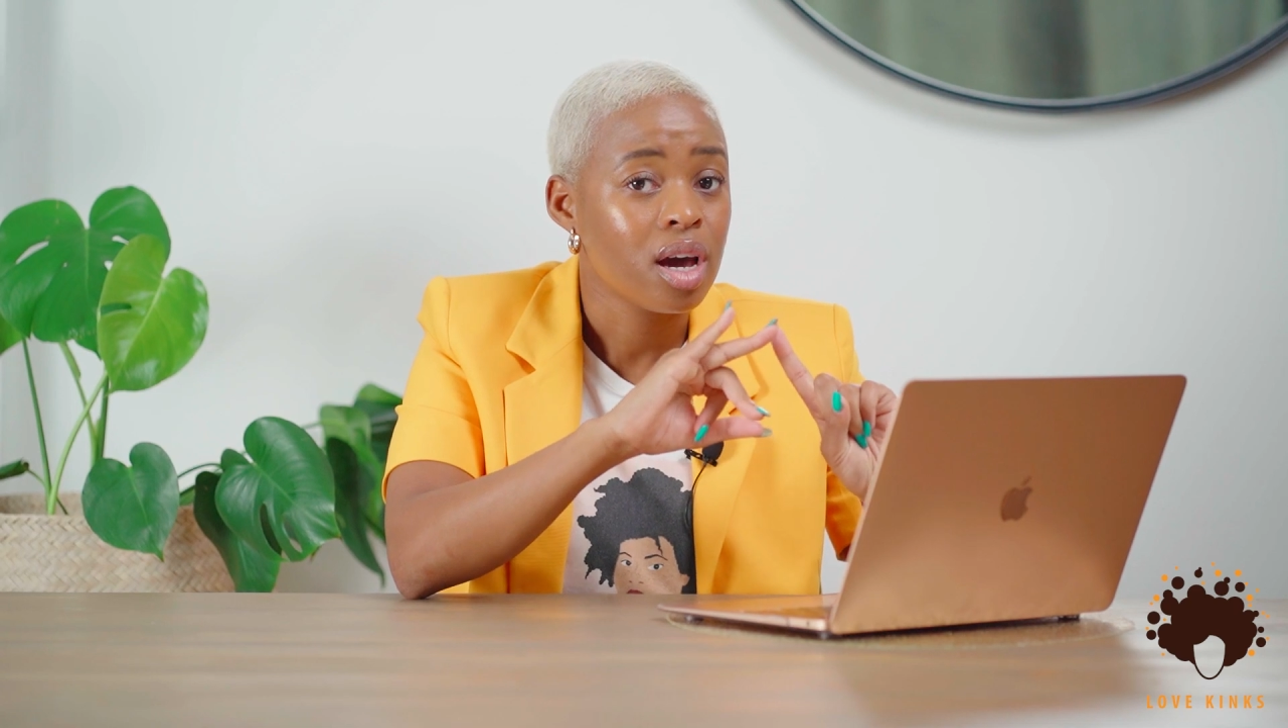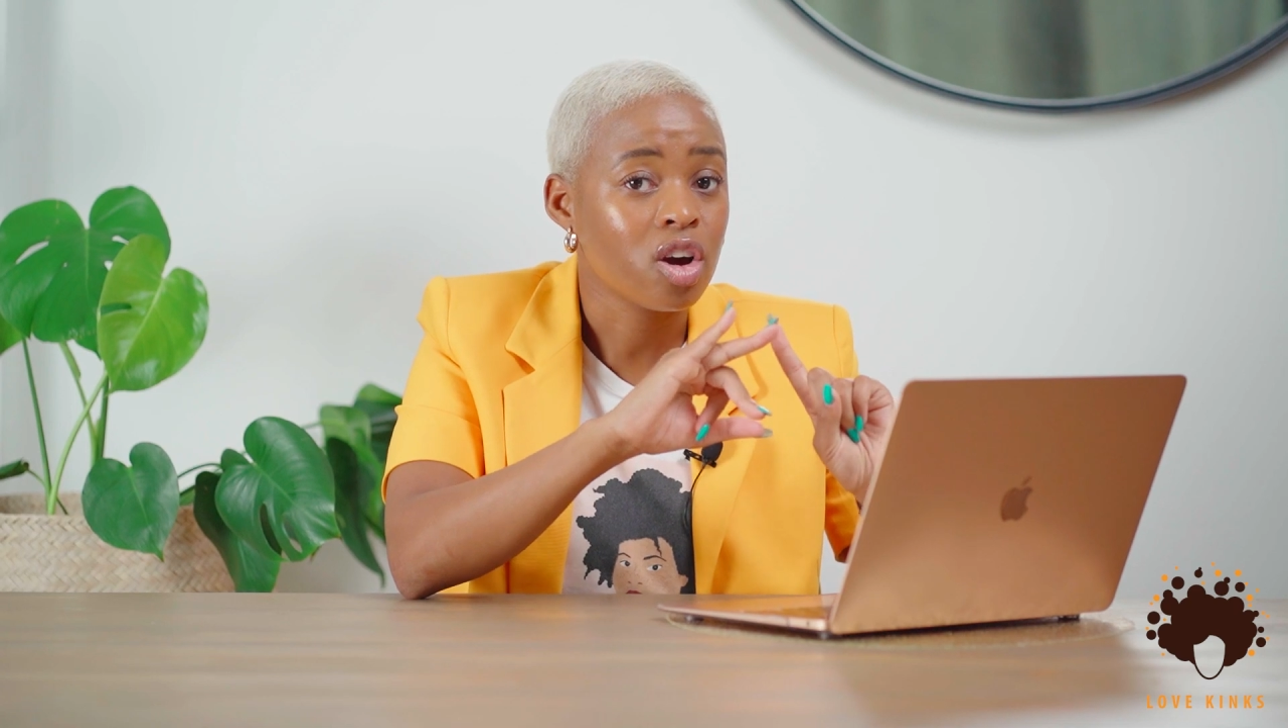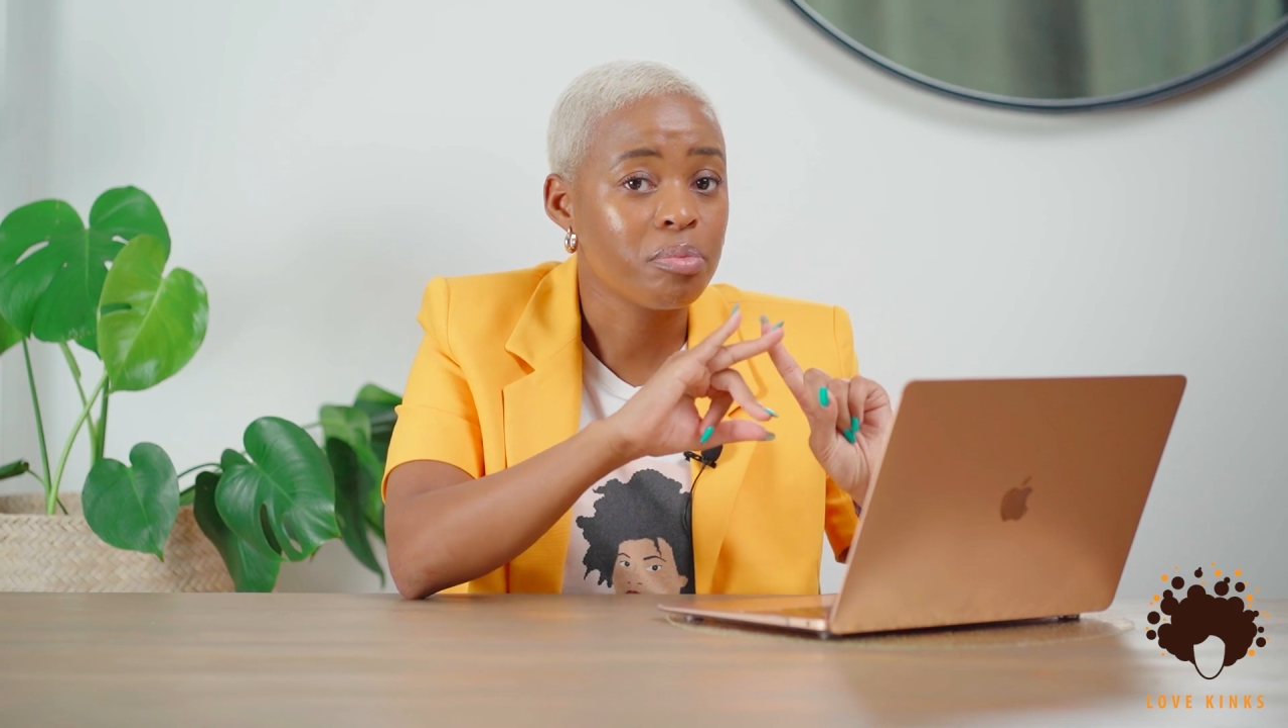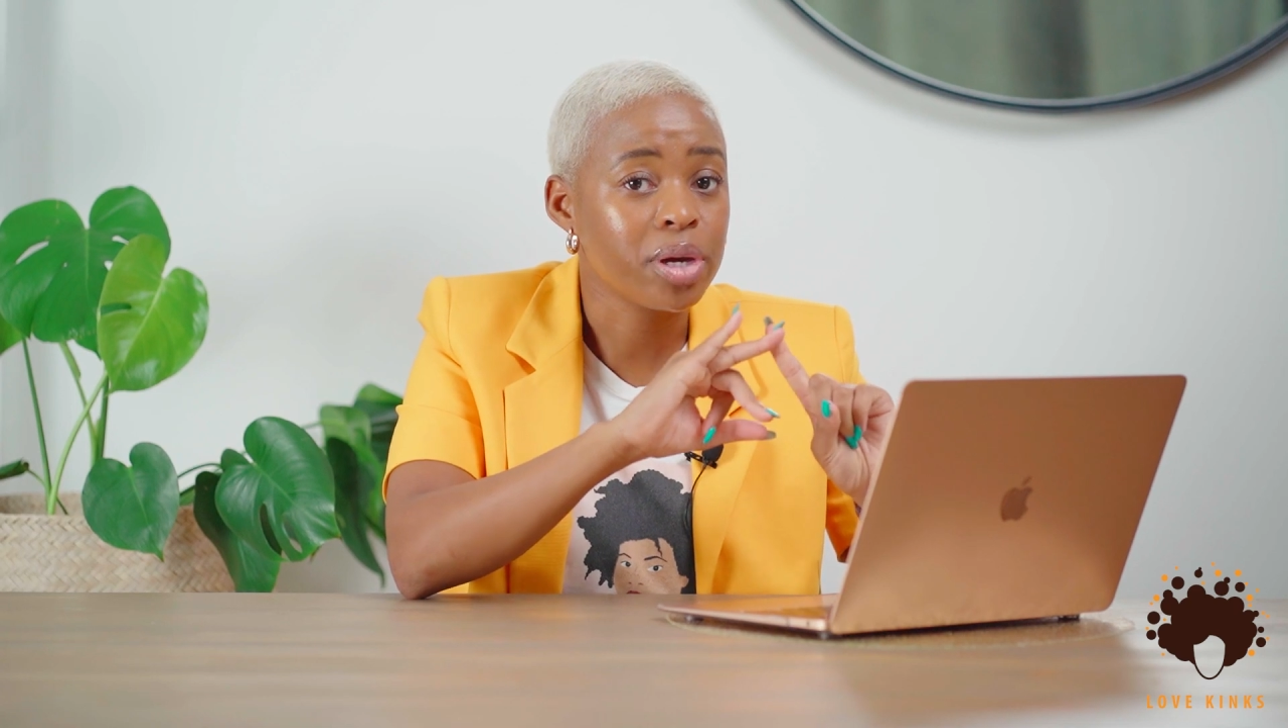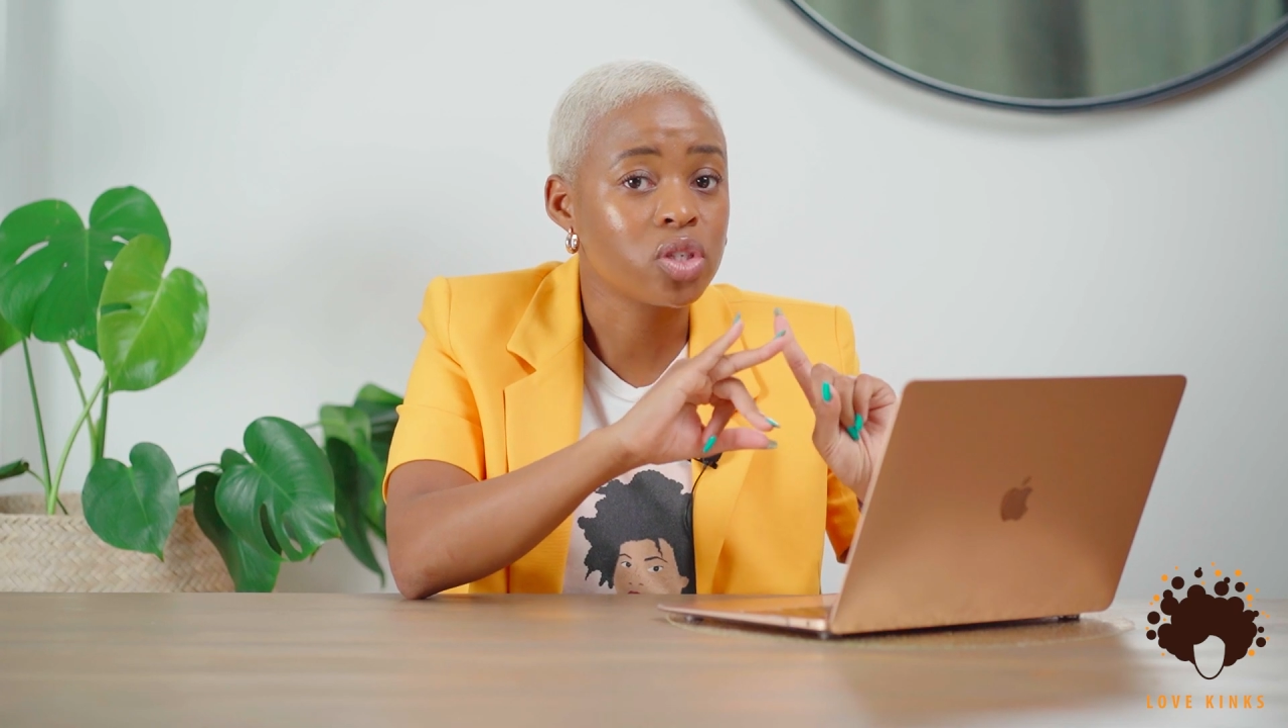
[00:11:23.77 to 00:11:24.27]

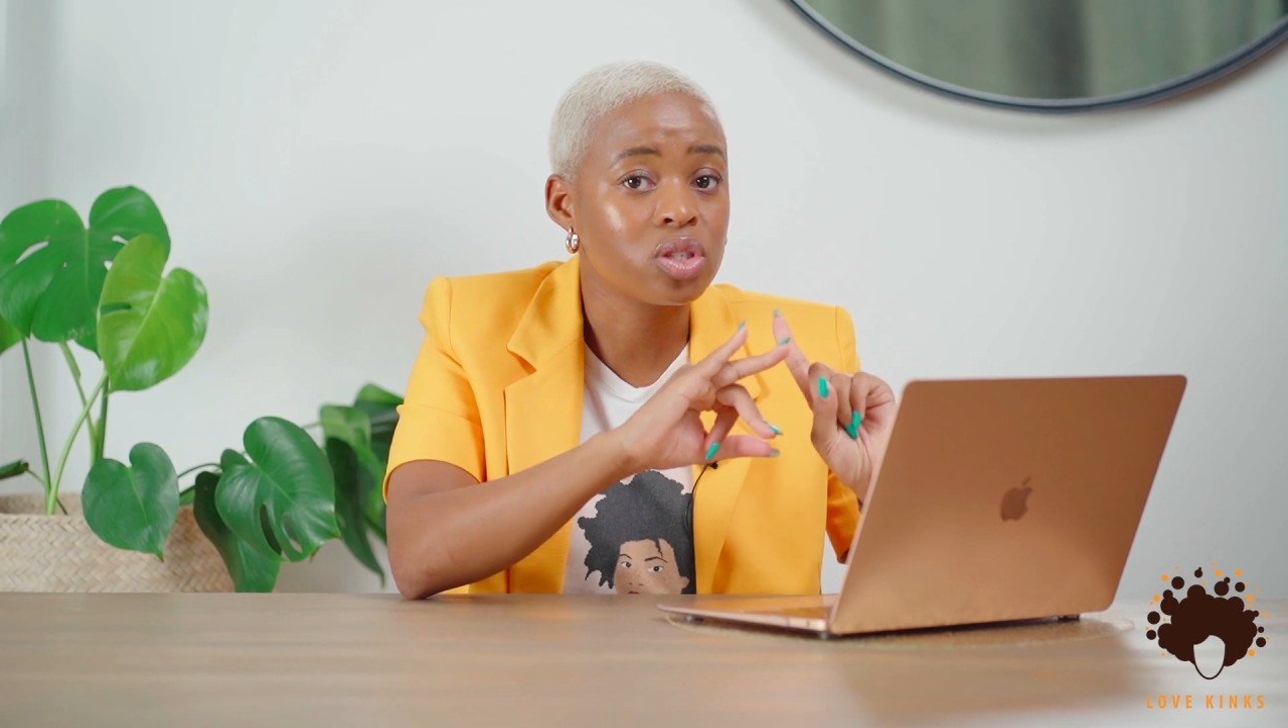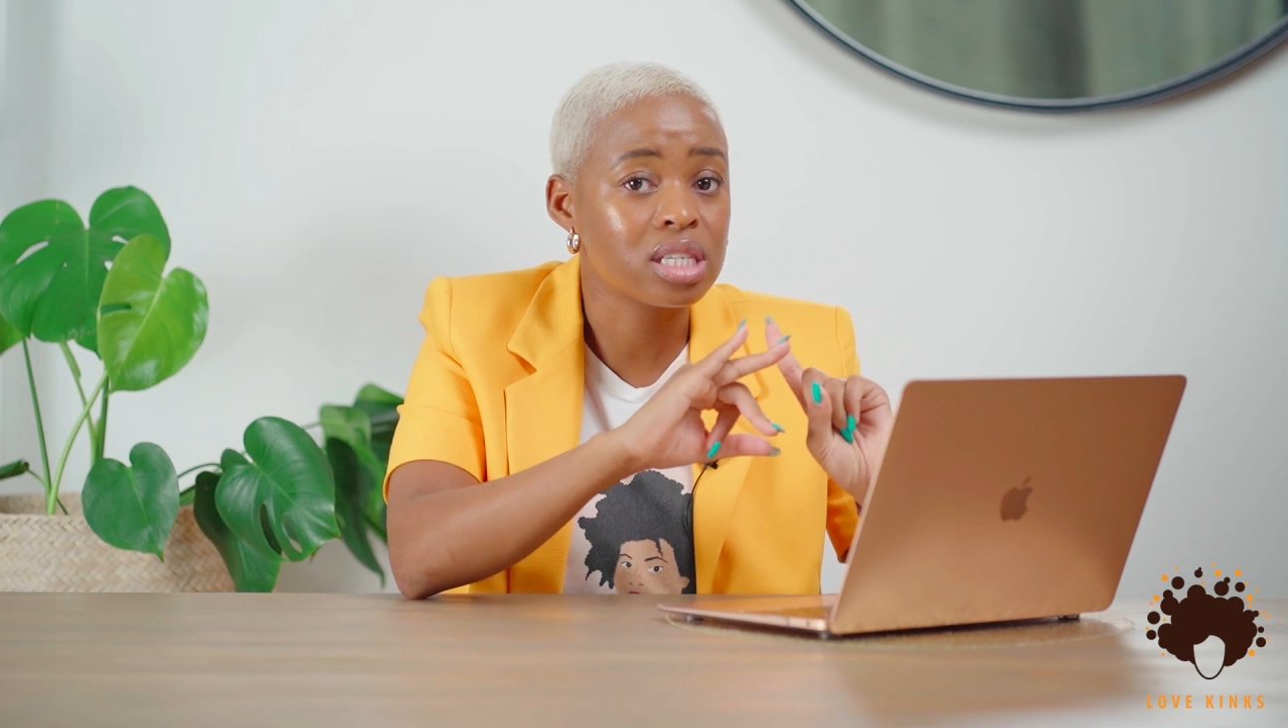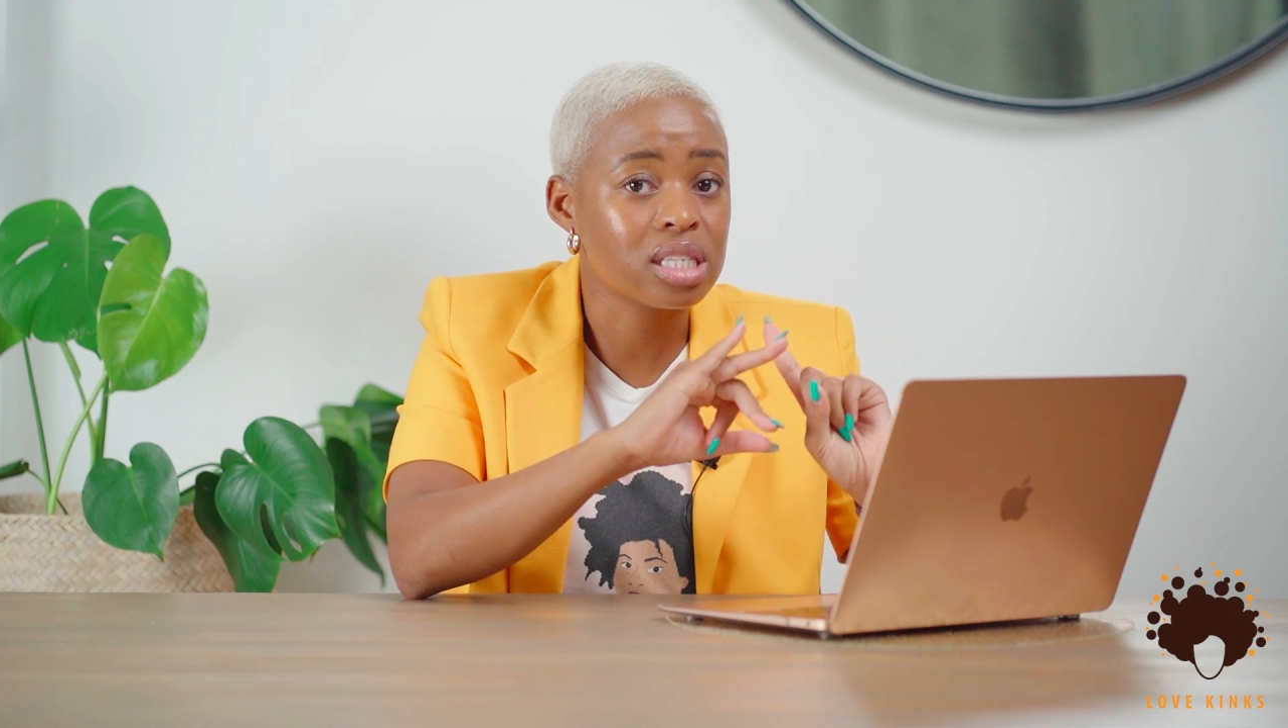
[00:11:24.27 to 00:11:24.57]
compared to the